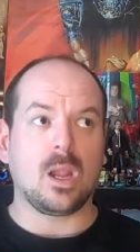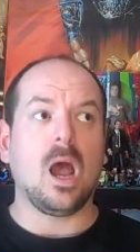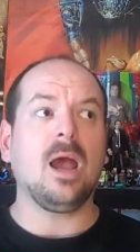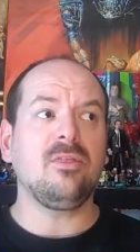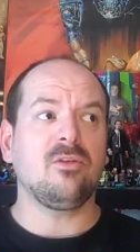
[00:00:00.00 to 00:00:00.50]

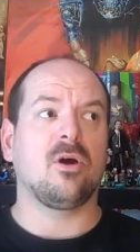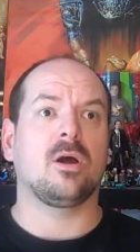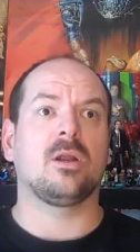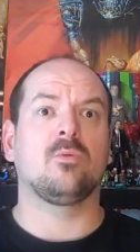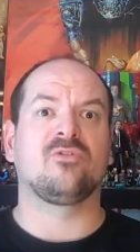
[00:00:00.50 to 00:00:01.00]
I
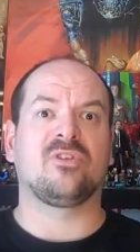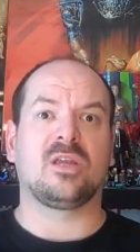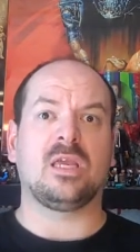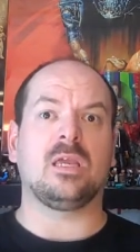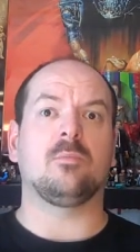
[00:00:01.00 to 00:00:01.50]
thought it was to
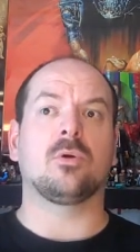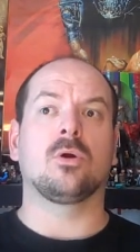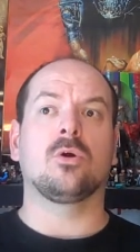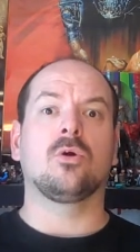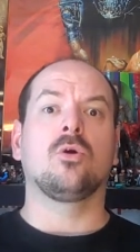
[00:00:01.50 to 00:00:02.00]
keep
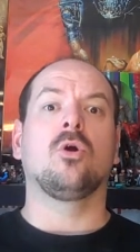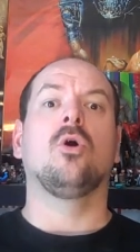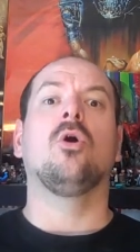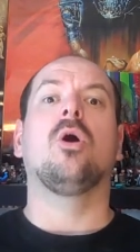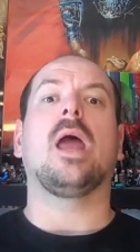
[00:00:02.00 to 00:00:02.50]

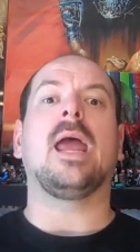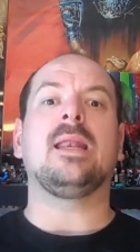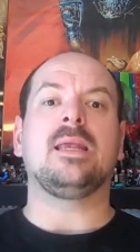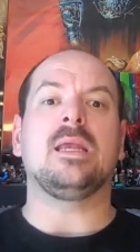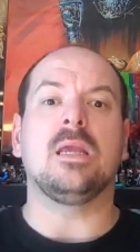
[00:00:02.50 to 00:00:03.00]

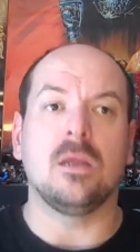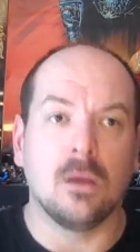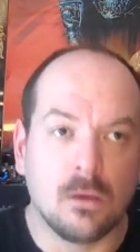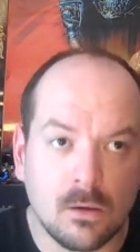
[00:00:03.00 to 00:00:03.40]
any